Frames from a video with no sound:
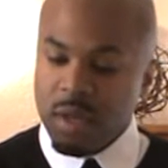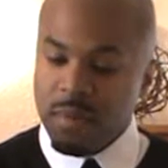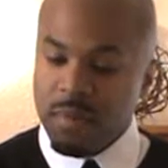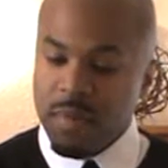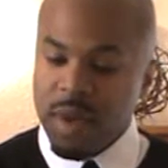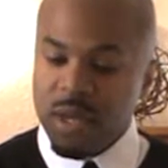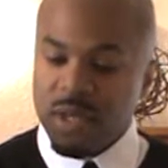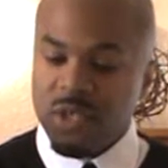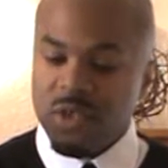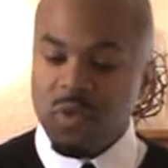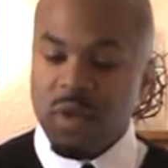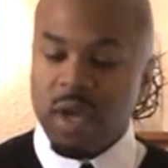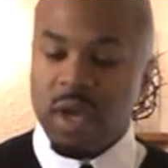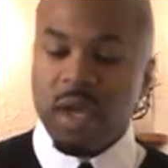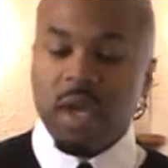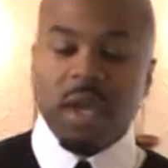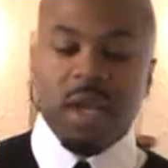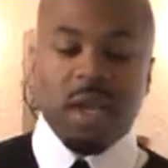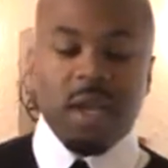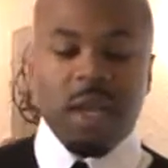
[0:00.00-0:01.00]
my joy.
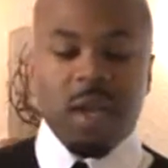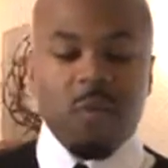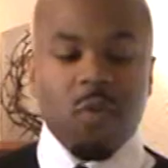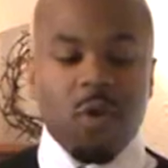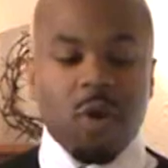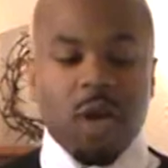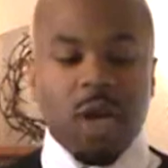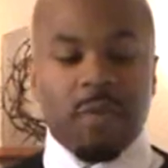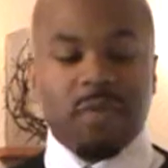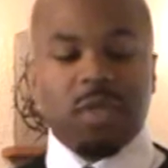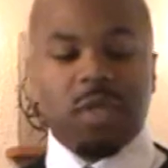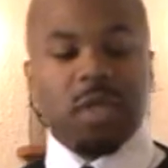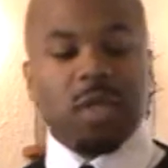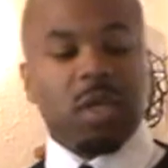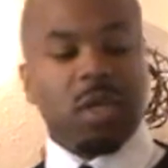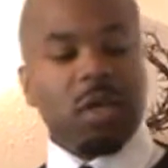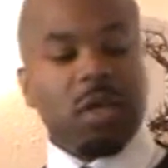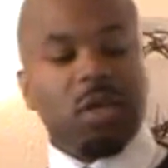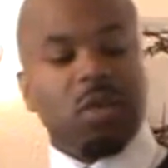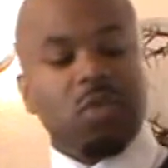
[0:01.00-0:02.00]
And then we'll come to the
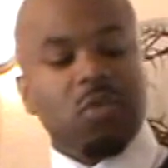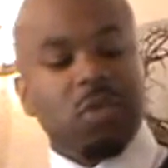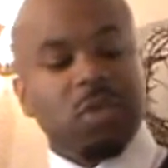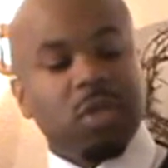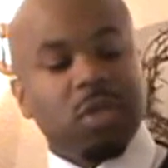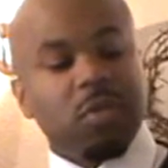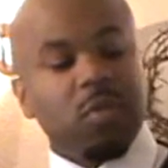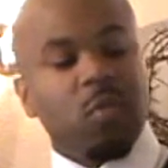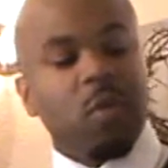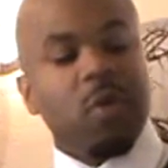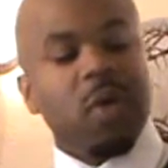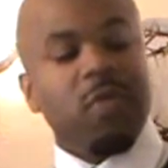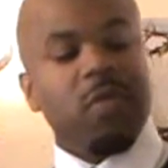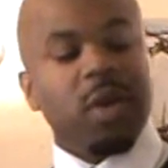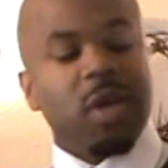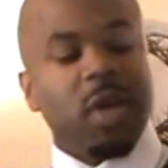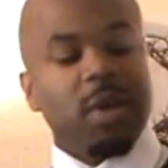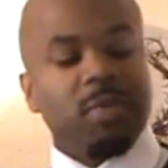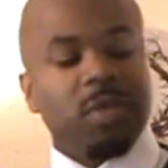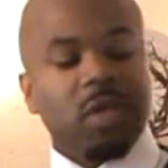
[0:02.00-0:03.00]
conclusion, we'll
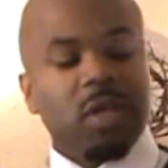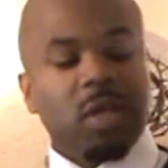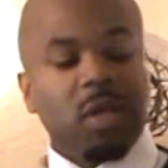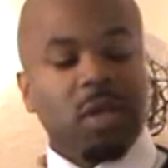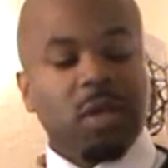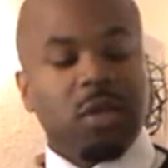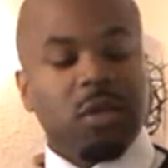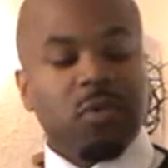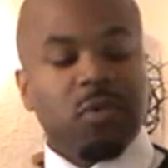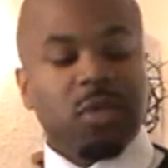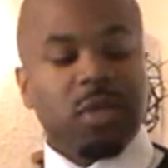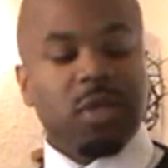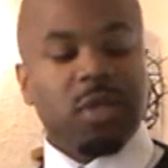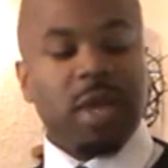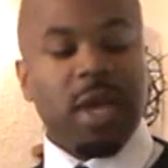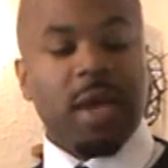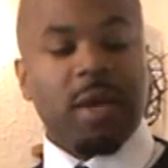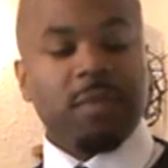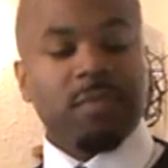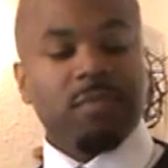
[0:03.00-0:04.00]
even come to the conclusion
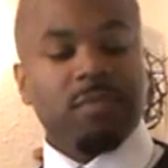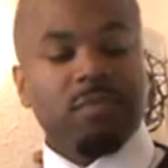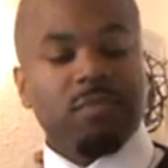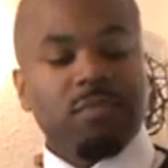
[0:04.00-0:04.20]
that